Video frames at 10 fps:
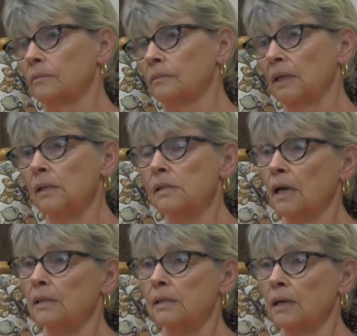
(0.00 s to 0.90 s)

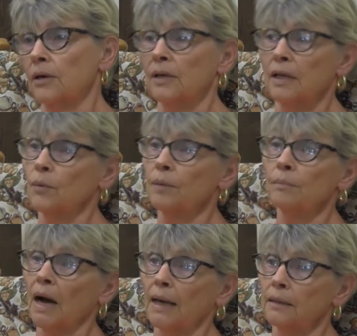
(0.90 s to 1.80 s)
hillsides there, and then they would
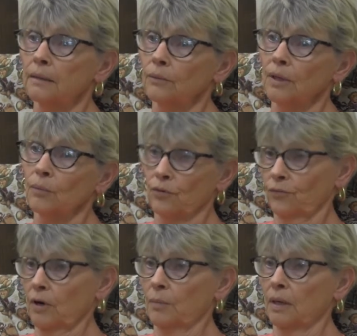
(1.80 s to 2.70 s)
mine when they weren't
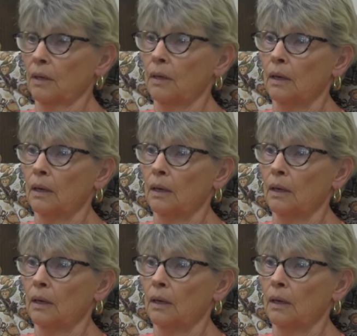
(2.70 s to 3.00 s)
farming.